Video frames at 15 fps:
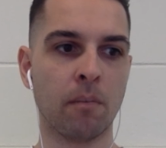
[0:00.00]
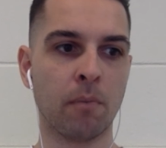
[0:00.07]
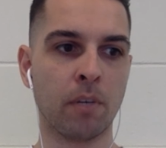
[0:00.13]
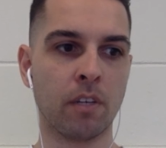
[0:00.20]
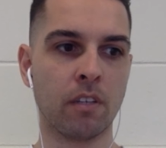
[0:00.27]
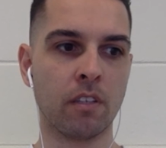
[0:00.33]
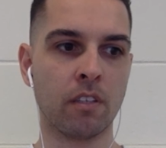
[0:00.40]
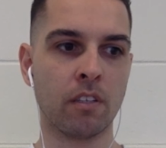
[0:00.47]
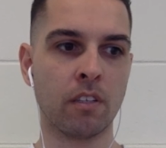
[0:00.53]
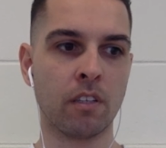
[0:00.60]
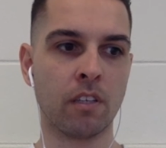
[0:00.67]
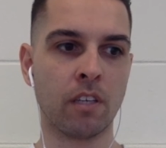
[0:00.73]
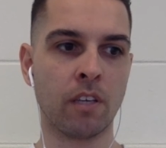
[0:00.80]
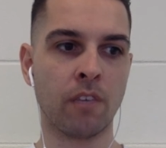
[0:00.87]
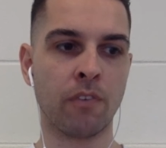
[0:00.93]
But
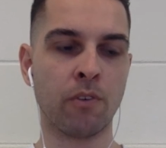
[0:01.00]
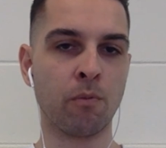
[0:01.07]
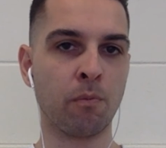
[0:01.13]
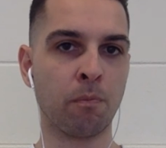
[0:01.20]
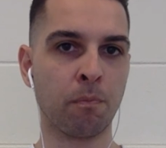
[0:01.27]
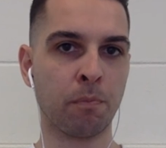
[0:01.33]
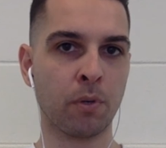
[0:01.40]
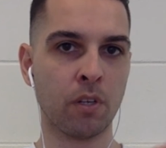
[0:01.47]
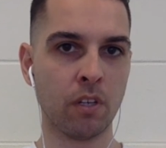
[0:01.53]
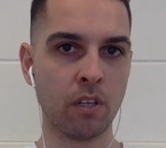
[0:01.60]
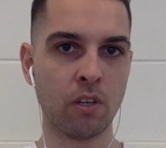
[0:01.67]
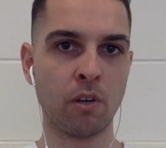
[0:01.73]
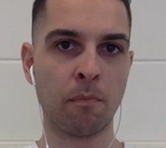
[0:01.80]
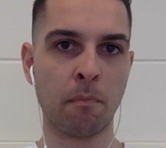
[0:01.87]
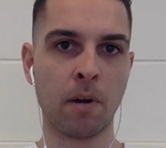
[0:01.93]
if you put it
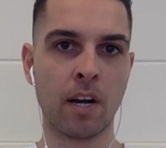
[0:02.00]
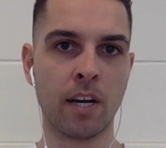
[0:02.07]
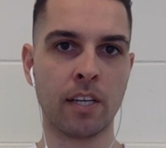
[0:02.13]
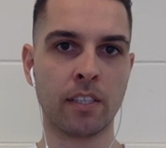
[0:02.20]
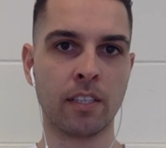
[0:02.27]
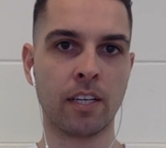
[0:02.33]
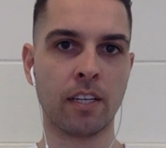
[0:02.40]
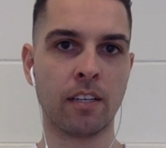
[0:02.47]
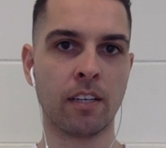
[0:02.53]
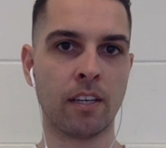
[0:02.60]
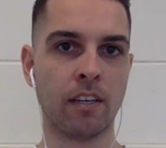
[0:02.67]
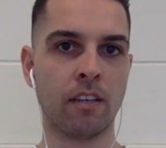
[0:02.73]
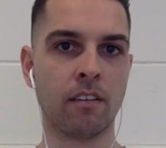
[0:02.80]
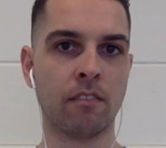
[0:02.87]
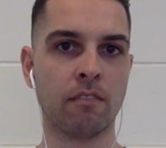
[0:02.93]
in your mind that,
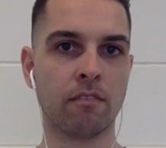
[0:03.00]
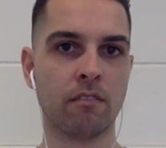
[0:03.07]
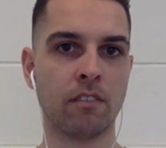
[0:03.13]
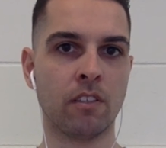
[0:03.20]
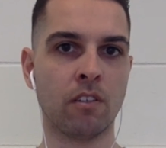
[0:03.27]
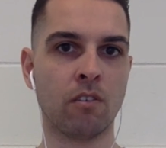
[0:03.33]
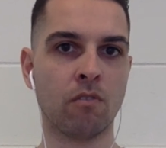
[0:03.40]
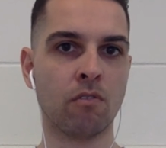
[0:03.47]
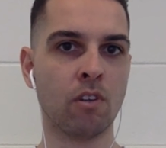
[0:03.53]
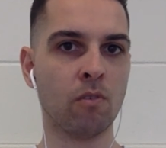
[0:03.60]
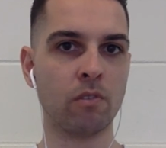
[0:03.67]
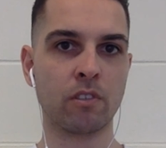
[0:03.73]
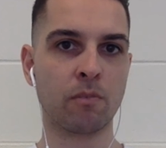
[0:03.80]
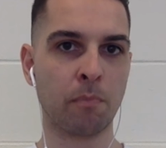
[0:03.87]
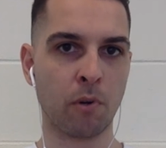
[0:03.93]
hey, you know, no
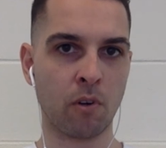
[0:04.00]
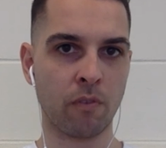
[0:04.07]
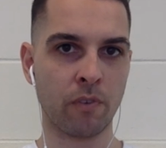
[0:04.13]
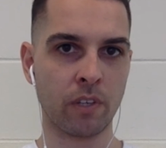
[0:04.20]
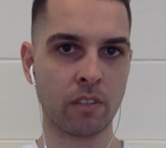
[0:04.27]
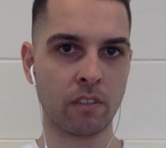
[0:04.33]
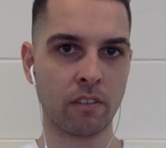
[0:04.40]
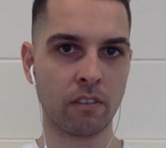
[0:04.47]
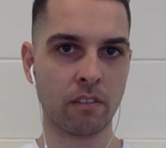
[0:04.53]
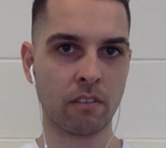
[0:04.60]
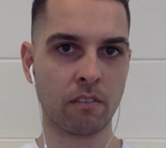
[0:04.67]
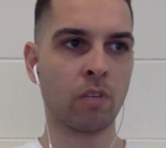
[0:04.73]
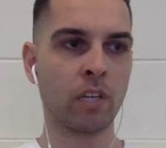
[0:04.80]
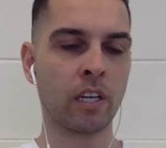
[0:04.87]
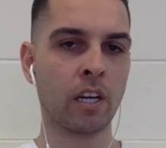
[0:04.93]
one's perfect
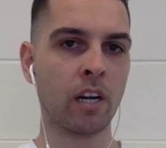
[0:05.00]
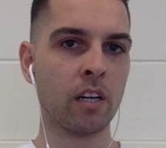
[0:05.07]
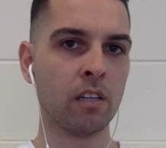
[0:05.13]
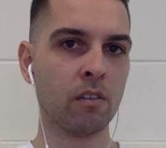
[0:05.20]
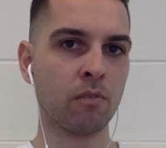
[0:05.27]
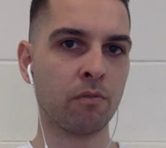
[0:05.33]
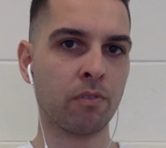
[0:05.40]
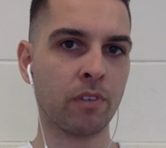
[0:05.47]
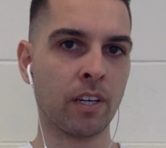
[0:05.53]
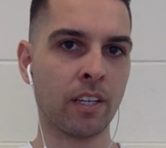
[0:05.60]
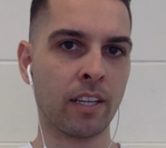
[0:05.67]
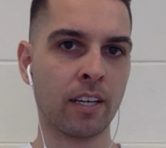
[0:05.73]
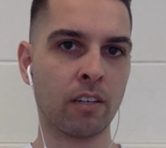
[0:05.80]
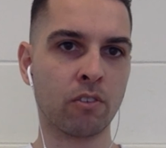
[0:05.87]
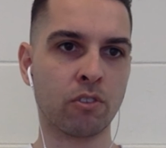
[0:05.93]
here. It kind of
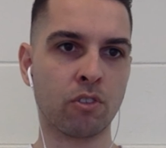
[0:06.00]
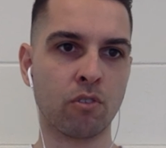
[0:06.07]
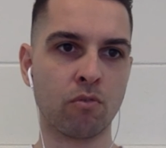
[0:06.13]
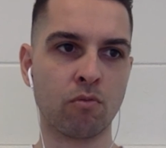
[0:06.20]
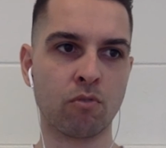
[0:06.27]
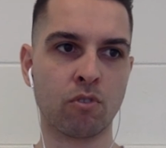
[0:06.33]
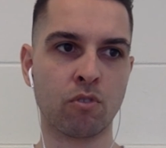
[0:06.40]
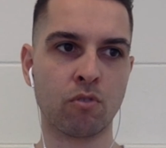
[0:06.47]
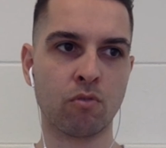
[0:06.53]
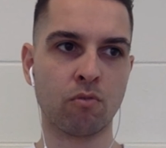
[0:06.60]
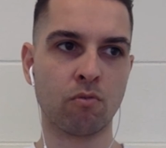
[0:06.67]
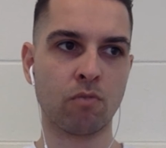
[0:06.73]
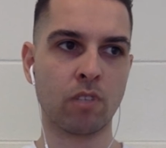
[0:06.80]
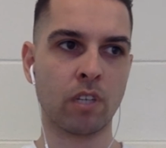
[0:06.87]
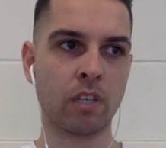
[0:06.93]
allows you
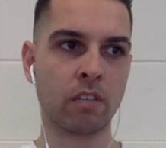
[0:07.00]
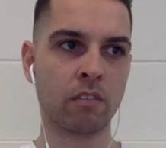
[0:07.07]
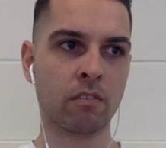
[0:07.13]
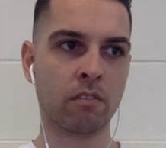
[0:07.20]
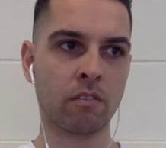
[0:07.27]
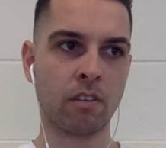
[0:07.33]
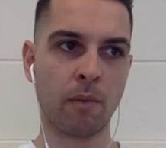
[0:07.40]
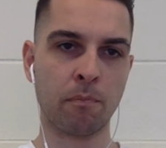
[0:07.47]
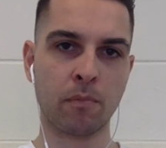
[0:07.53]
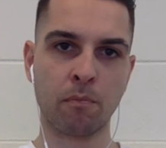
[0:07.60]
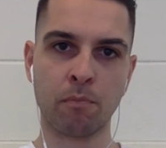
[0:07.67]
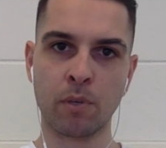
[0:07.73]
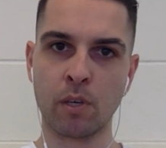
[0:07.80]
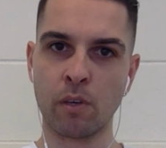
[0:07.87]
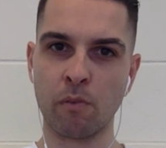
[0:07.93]
to
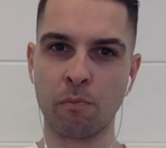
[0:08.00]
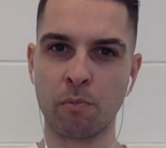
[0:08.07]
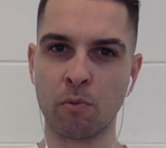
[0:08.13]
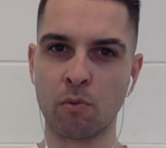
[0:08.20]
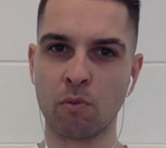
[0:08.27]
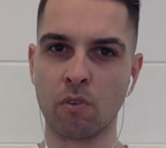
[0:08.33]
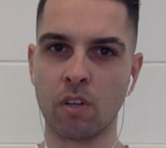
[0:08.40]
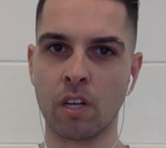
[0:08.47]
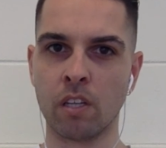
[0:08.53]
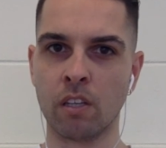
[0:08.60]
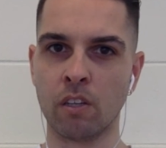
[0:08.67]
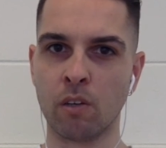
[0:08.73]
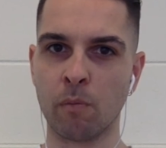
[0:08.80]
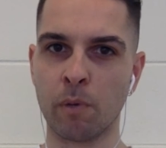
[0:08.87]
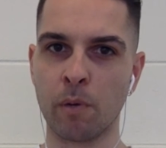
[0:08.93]
accept people a
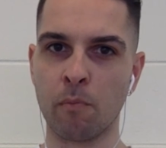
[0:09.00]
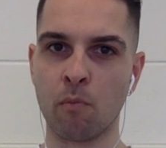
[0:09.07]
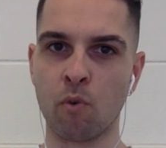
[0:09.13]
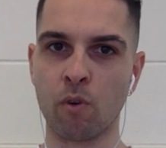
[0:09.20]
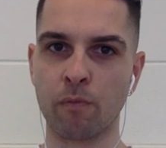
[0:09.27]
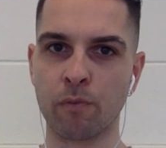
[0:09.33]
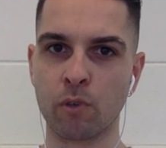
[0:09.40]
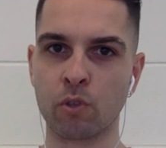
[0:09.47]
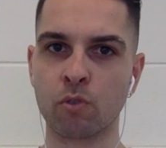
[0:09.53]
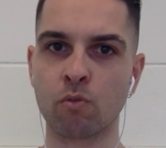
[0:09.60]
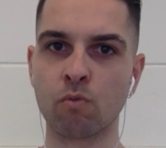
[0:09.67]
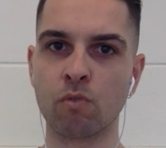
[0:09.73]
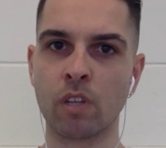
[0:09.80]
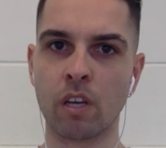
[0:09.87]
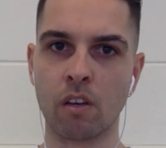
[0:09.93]
little bit more for
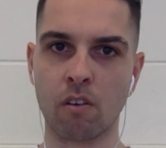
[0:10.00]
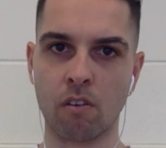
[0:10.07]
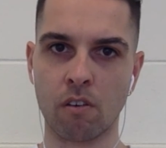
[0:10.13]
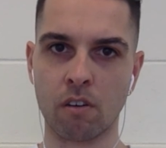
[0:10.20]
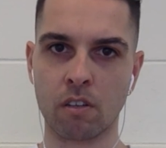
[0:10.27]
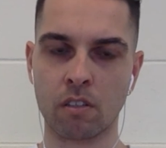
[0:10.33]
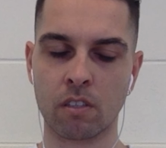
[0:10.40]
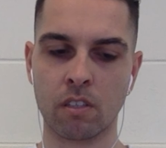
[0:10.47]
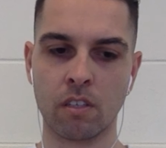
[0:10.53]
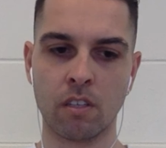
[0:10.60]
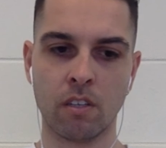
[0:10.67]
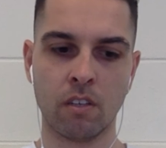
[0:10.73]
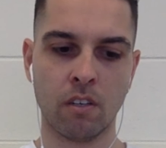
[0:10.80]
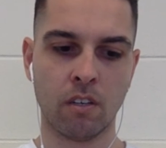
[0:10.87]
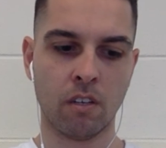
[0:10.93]
who they are
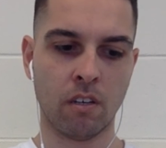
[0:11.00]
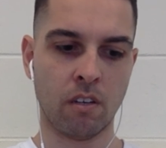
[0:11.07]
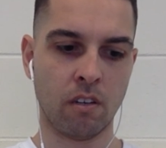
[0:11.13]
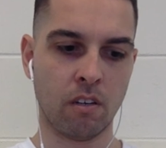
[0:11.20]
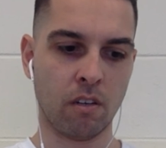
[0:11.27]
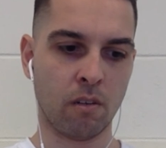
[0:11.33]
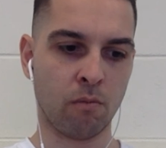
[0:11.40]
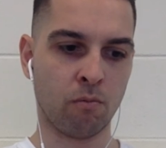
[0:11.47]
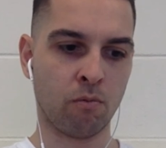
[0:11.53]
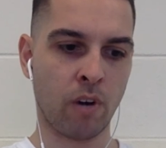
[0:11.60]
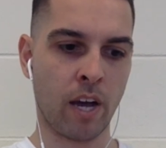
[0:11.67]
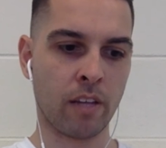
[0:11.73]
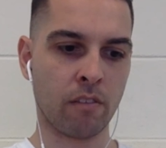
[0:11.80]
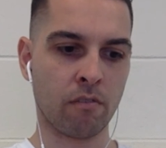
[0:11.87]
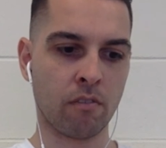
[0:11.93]
uh,
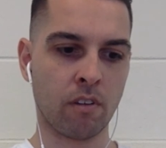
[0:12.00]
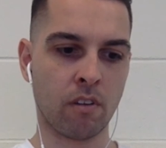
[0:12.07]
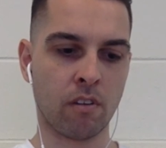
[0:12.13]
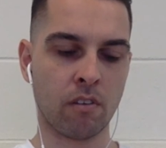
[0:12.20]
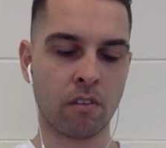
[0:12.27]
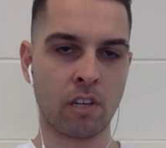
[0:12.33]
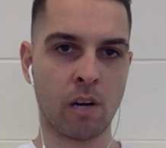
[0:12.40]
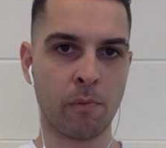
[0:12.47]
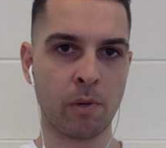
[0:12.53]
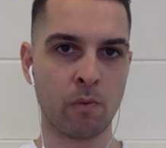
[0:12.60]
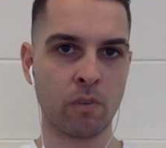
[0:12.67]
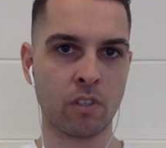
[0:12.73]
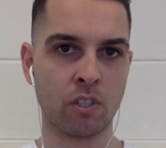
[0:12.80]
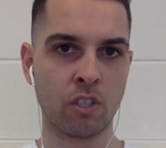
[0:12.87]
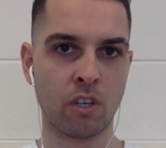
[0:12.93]
rather than coming
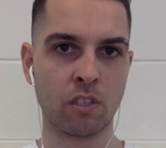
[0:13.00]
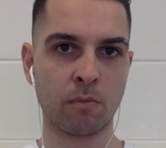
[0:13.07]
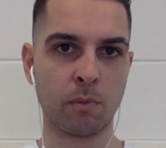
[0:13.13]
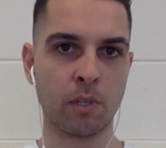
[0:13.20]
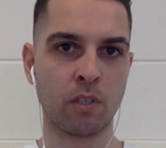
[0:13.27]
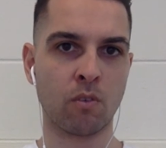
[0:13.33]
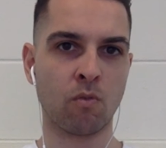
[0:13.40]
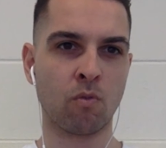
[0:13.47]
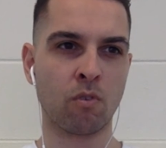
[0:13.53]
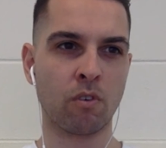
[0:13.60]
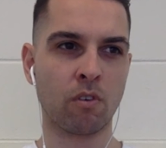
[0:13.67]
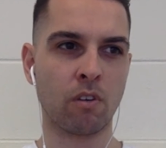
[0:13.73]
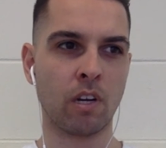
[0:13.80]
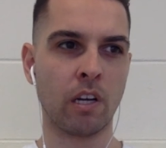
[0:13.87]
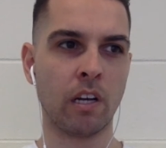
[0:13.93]
with judgment
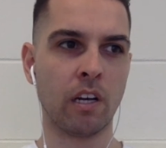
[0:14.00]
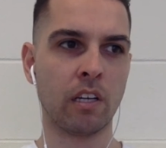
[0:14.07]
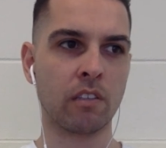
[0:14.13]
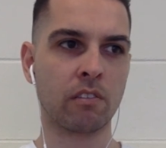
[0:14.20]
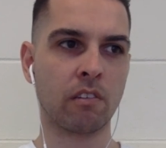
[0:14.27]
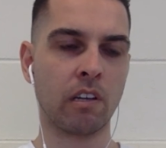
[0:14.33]
or a, a,